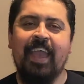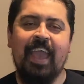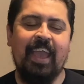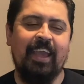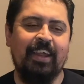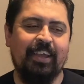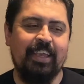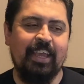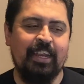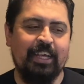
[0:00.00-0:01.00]
And
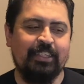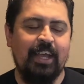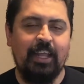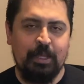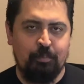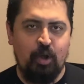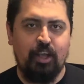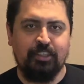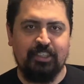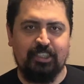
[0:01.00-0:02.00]
again, it's highly
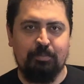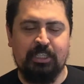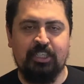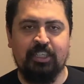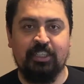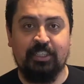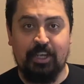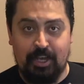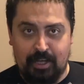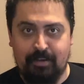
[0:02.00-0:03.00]
processed because
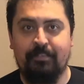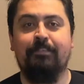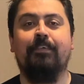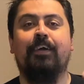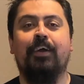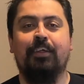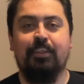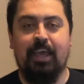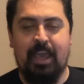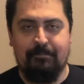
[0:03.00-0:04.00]
of
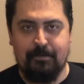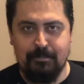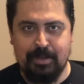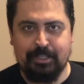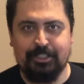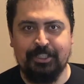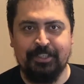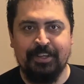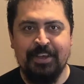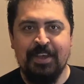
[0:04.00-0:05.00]
the aforementioned